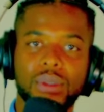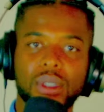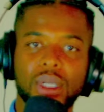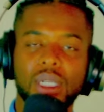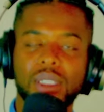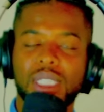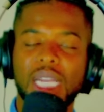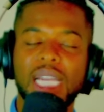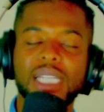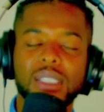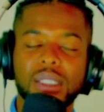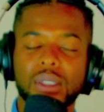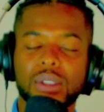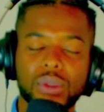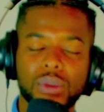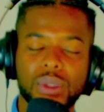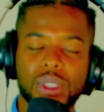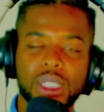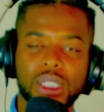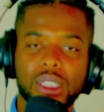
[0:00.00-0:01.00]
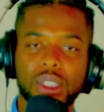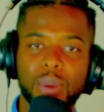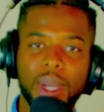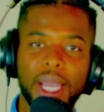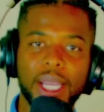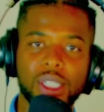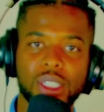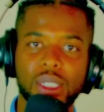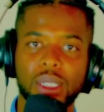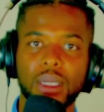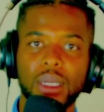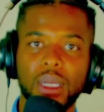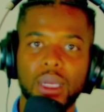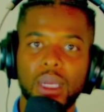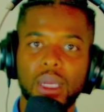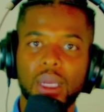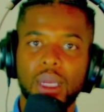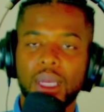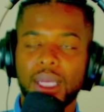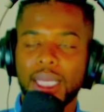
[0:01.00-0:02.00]
a destitute situation
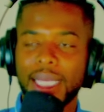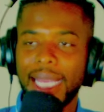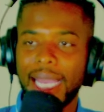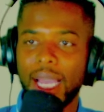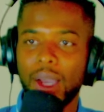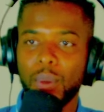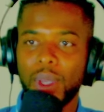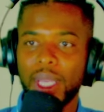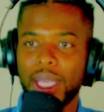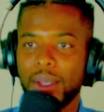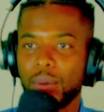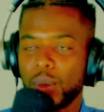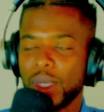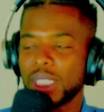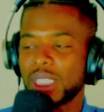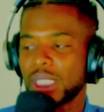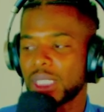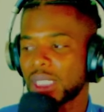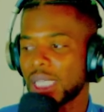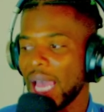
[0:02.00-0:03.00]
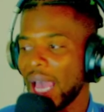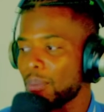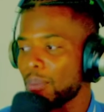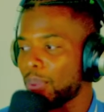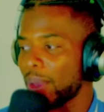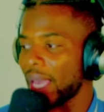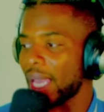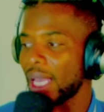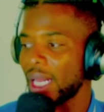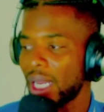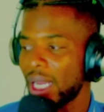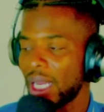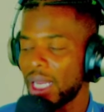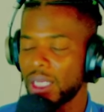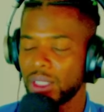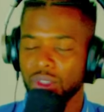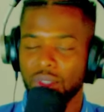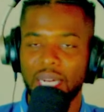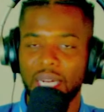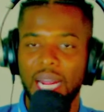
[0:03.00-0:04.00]
yeah, we we just got paid
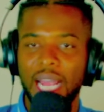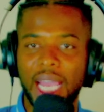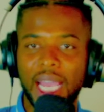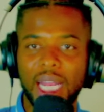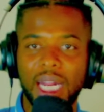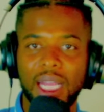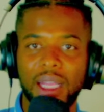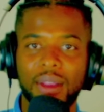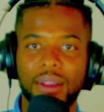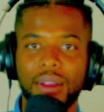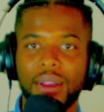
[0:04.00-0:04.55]
180